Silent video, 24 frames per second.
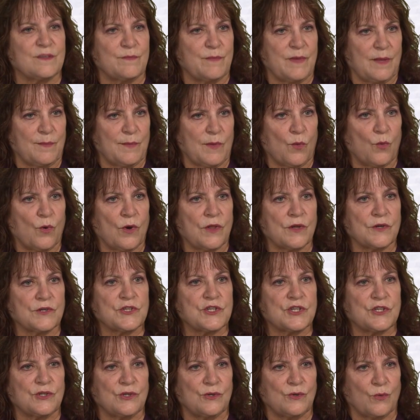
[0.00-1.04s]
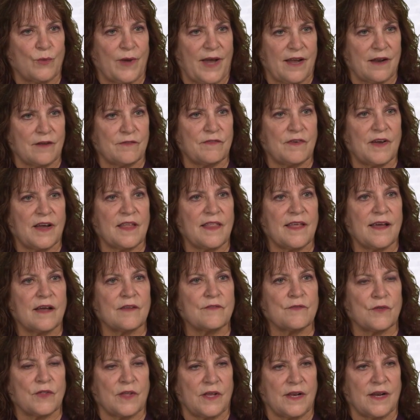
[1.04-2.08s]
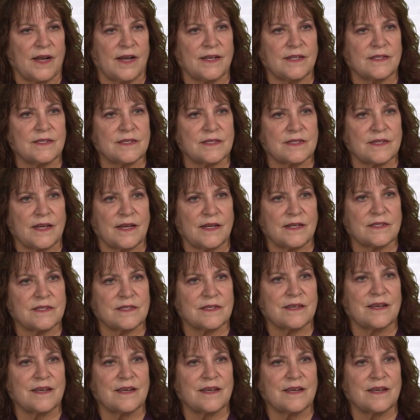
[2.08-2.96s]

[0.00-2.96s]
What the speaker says: Amendment, whether to ratify that for the United States.